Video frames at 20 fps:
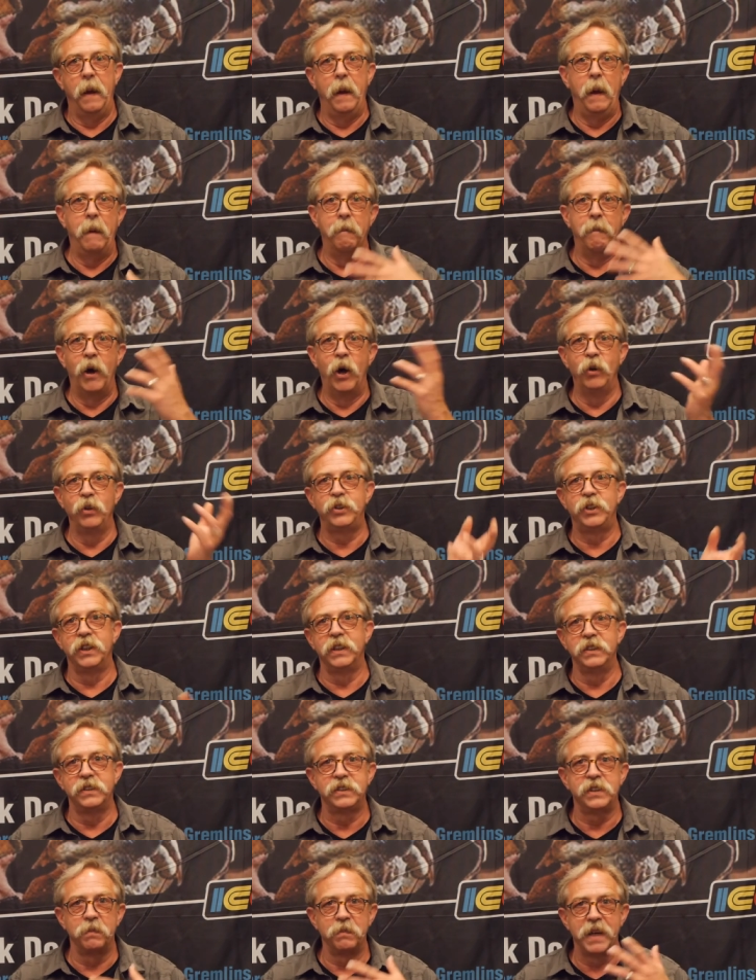
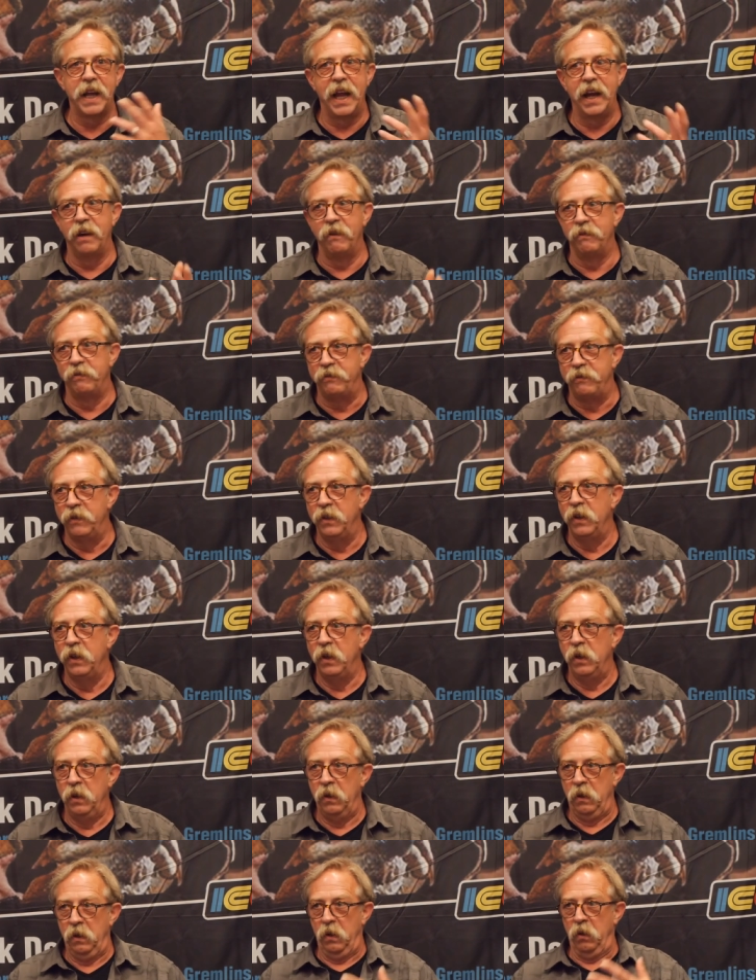emotion, some kind of
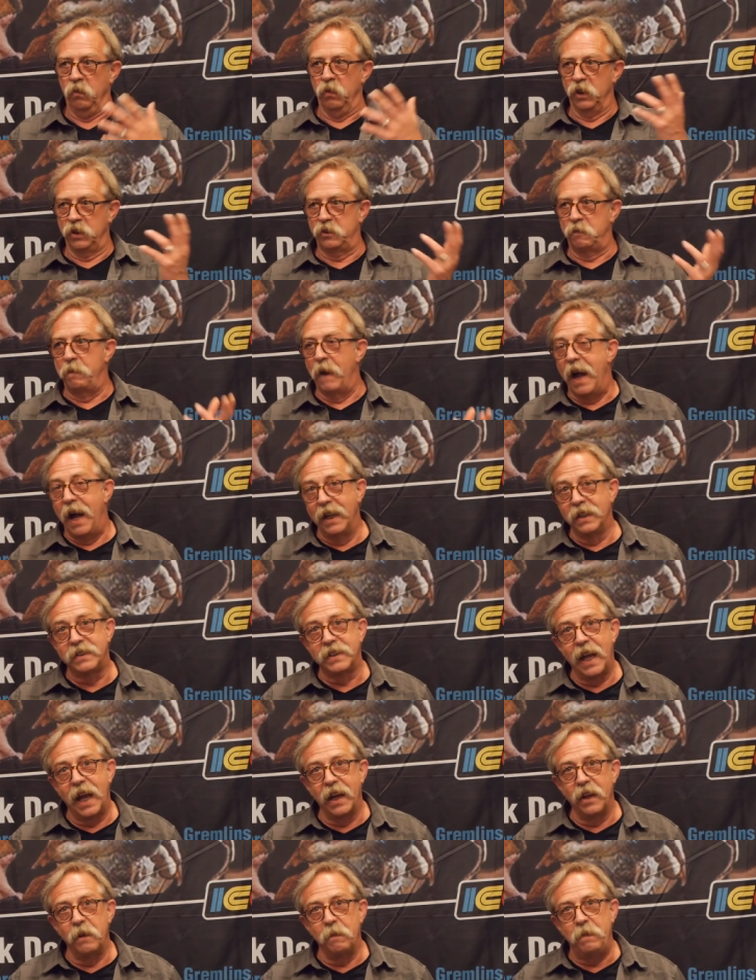response
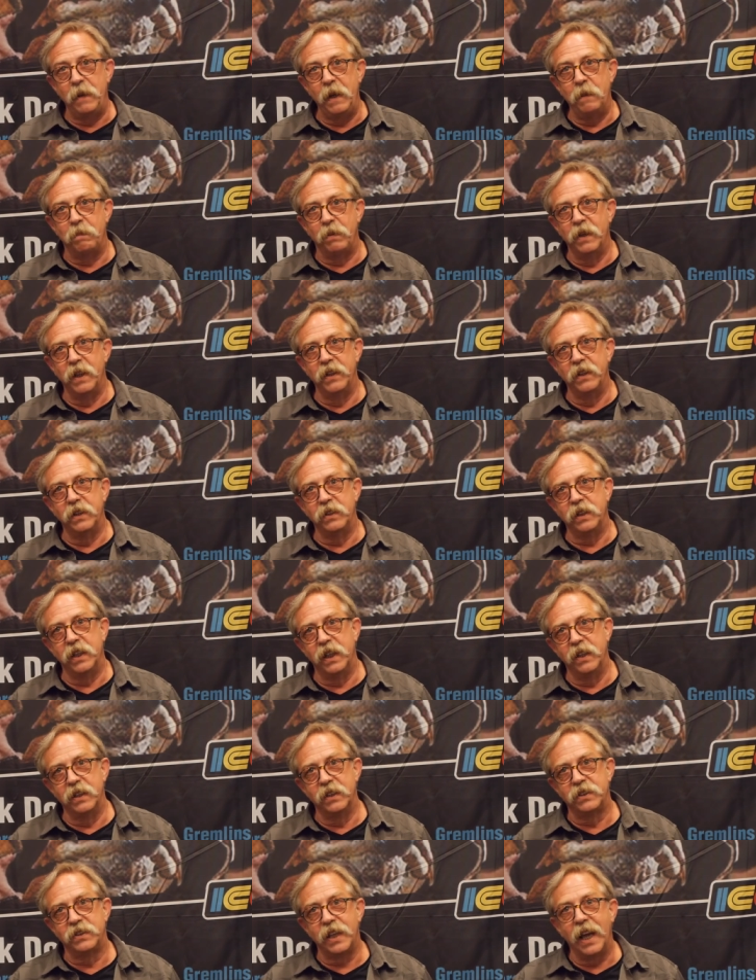out of the people in the
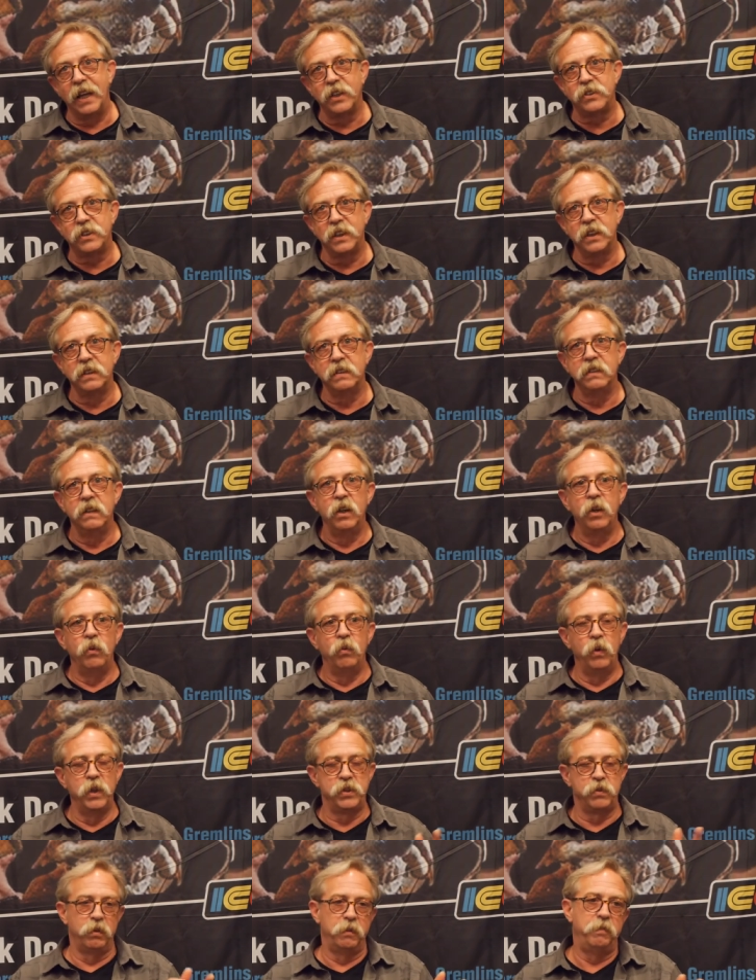in the session,
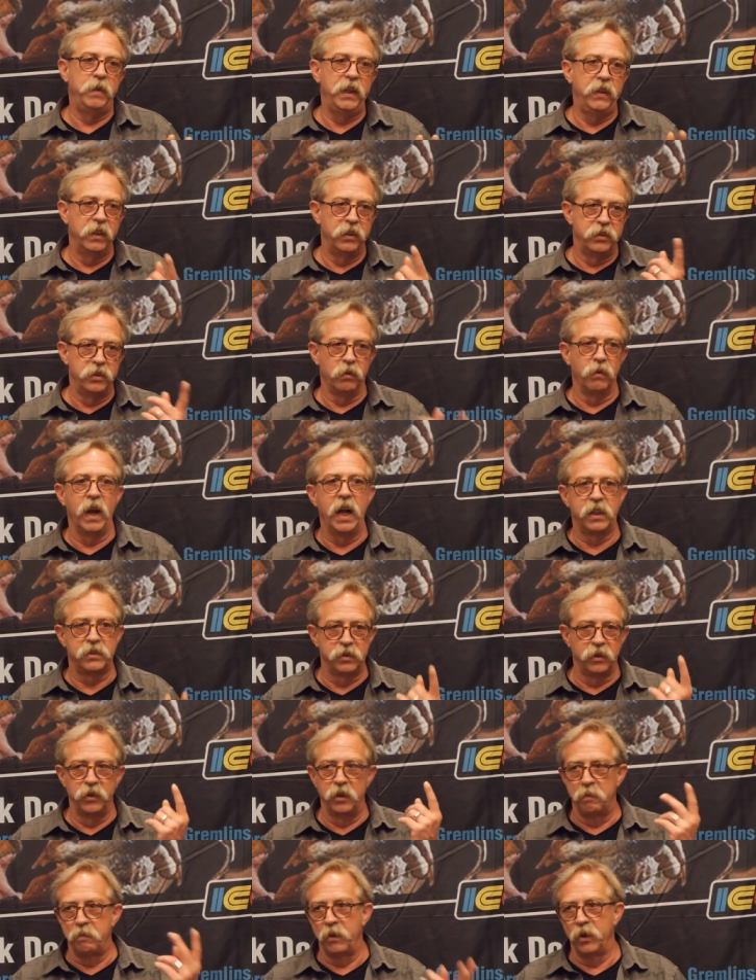which would be the director,
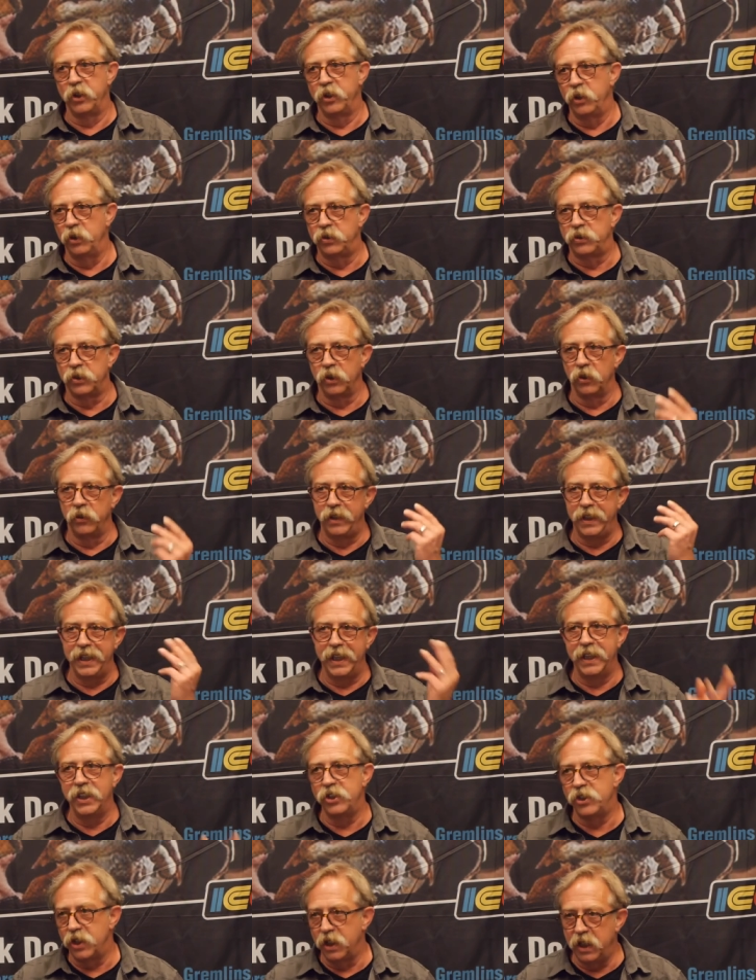the producer, the
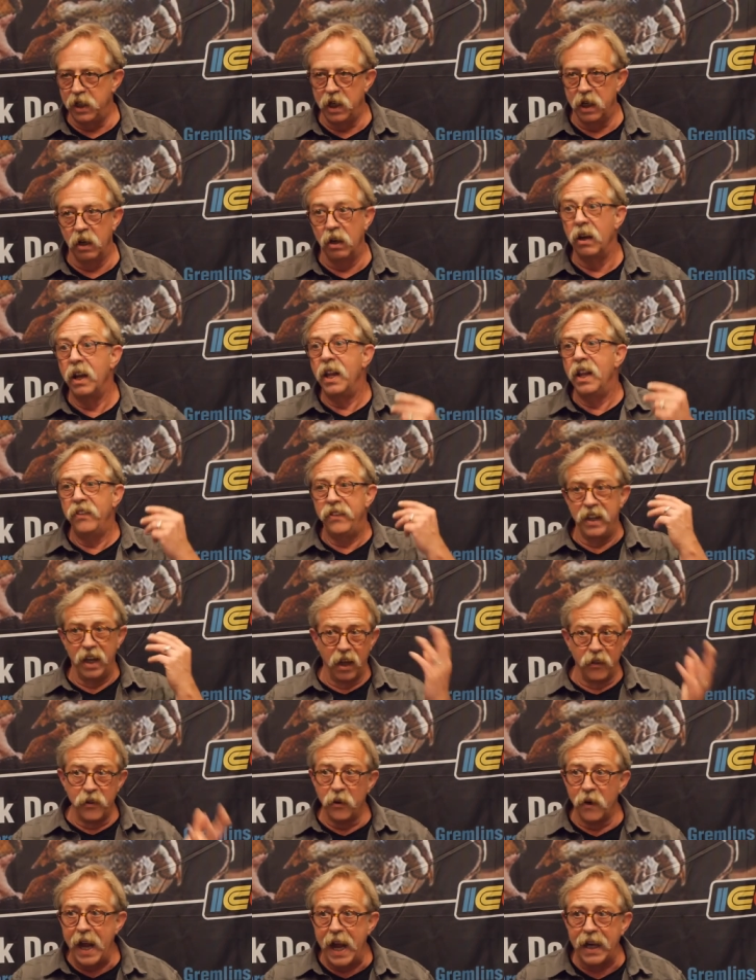engineer, the
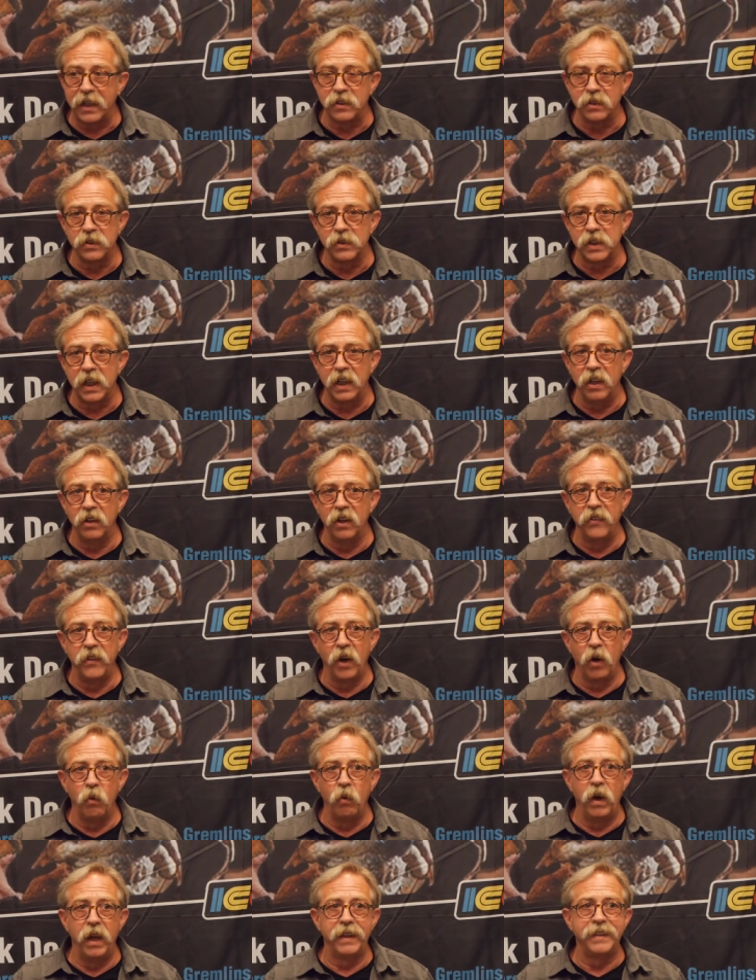other actors that you're in
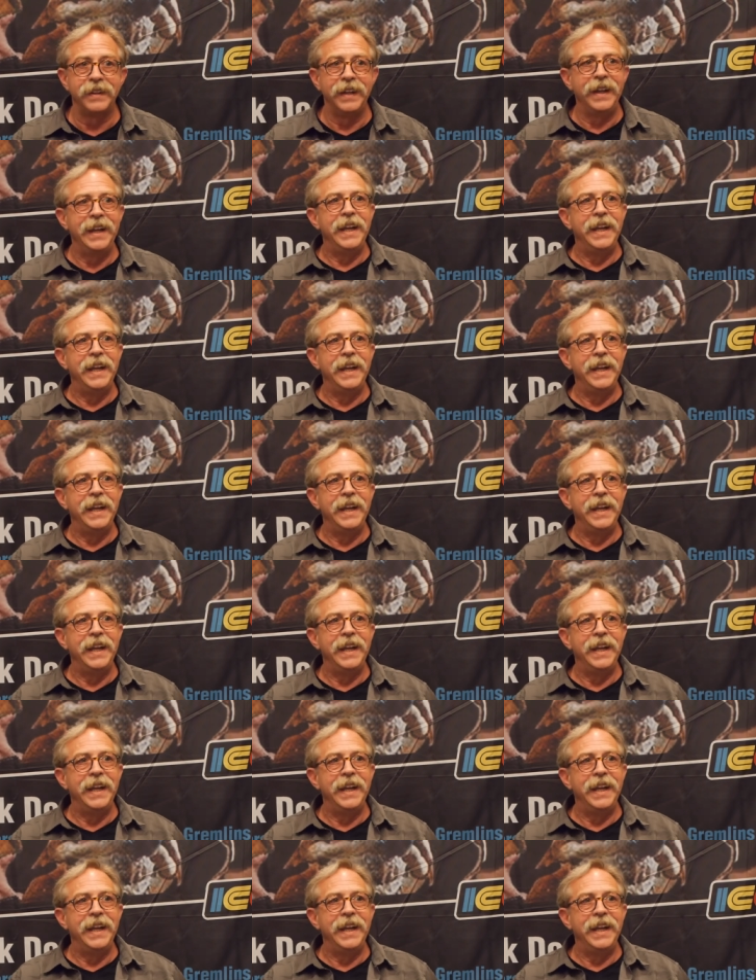there with,